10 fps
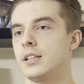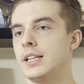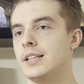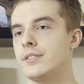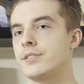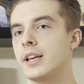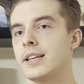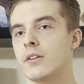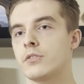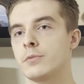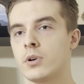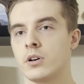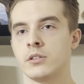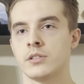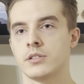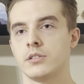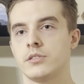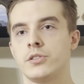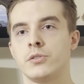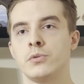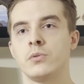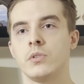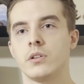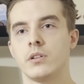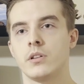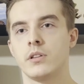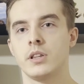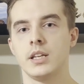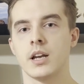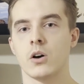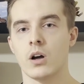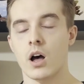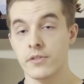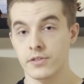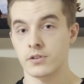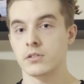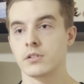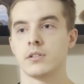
is a counterpart to the other